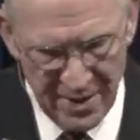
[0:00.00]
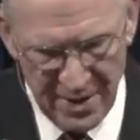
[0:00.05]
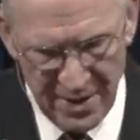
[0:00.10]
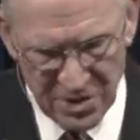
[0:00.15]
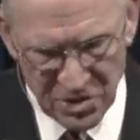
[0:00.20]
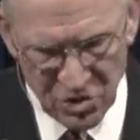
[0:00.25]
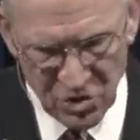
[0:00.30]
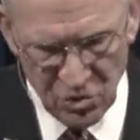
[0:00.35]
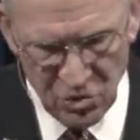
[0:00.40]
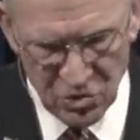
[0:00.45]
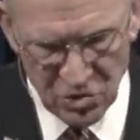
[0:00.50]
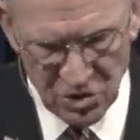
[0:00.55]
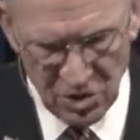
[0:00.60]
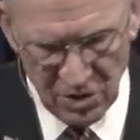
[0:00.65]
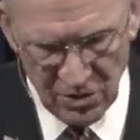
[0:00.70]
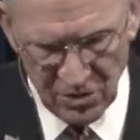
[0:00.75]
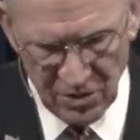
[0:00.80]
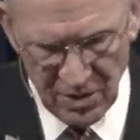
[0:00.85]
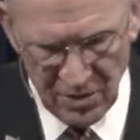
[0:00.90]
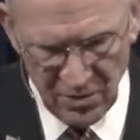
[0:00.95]
It's
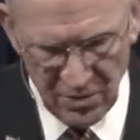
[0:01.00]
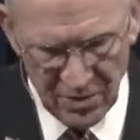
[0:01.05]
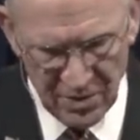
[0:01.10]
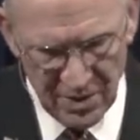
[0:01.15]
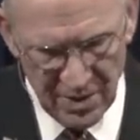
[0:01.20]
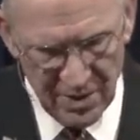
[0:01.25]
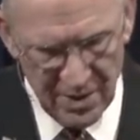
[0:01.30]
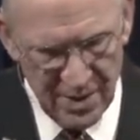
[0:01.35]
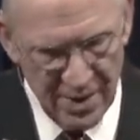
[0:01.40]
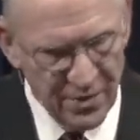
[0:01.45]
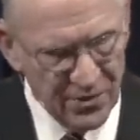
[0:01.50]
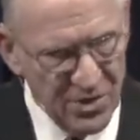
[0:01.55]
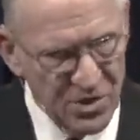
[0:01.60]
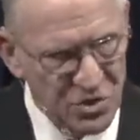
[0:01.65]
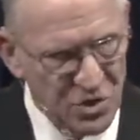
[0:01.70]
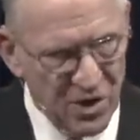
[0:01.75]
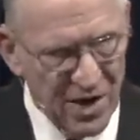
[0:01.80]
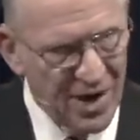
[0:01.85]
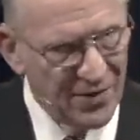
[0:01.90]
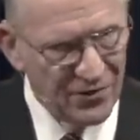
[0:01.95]
crucial to
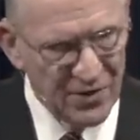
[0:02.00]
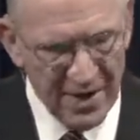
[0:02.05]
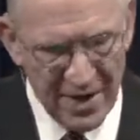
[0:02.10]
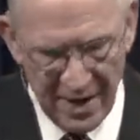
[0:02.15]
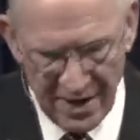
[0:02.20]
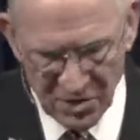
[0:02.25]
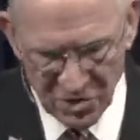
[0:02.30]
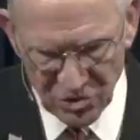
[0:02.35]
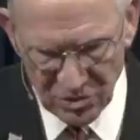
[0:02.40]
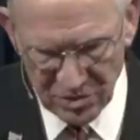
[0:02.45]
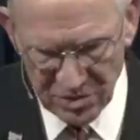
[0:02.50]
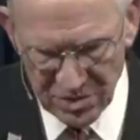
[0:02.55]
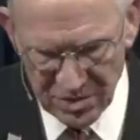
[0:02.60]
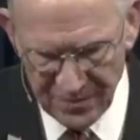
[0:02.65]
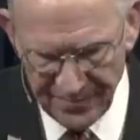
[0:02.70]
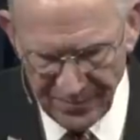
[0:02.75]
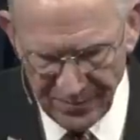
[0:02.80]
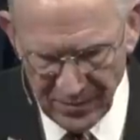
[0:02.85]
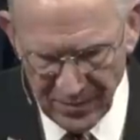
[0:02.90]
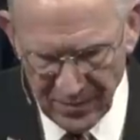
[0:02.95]
these are not the angels,
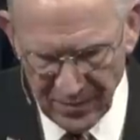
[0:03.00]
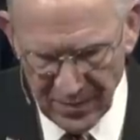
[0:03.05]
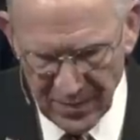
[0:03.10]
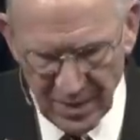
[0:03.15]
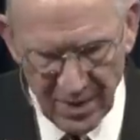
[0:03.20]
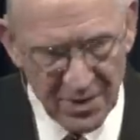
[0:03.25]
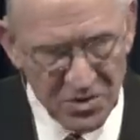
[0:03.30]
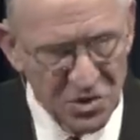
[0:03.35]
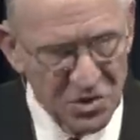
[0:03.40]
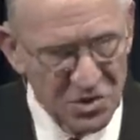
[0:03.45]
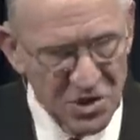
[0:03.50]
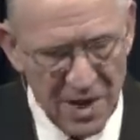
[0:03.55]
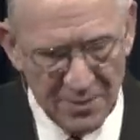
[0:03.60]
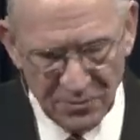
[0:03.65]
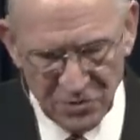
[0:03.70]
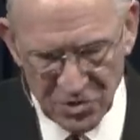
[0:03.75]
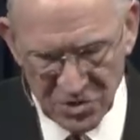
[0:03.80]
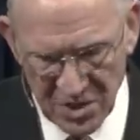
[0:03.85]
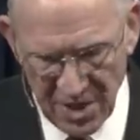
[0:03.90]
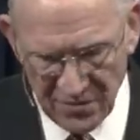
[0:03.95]
because in
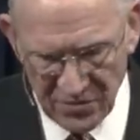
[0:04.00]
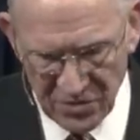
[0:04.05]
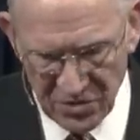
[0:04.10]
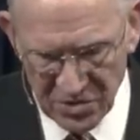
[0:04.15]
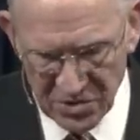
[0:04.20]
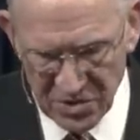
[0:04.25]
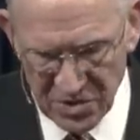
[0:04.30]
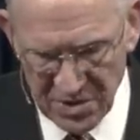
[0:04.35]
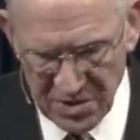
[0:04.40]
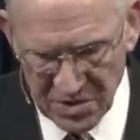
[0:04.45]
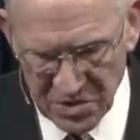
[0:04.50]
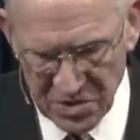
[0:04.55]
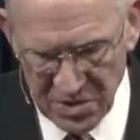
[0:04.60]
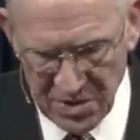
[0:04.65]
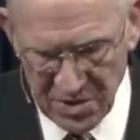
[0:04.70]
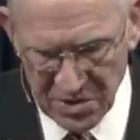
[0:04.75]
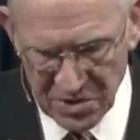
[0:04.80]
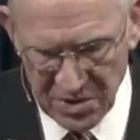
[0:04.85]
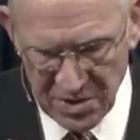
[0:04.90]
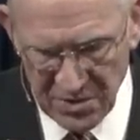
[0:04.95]
chapter 7
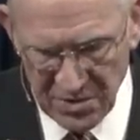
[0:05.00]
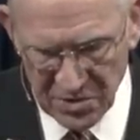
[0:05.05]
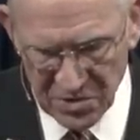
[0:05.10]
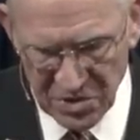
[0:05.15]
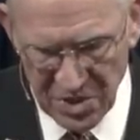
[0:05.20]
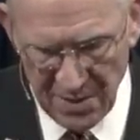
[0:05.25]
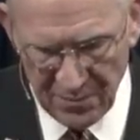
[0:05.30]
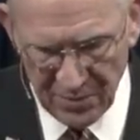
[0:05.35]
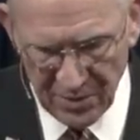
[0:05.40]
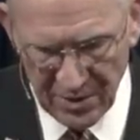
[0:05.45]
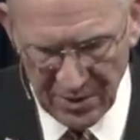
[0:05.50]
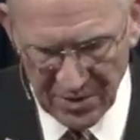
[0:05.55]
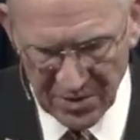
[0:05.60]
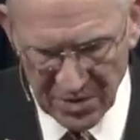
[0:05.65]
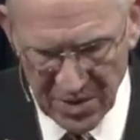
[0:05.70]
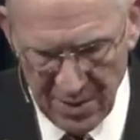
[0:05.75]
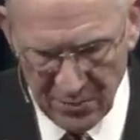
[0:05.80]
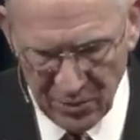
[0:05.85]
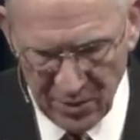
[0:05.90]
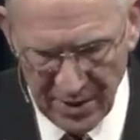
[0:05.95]
they're
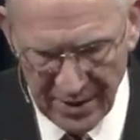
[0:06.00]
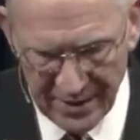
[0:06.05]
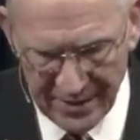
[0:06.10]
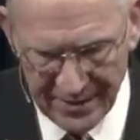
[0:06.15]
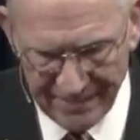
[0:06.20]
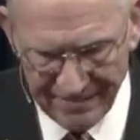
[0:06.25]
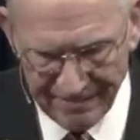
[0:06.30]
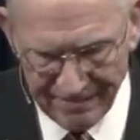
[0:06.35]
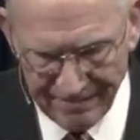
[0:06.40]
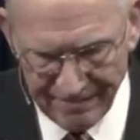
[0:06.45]
separated.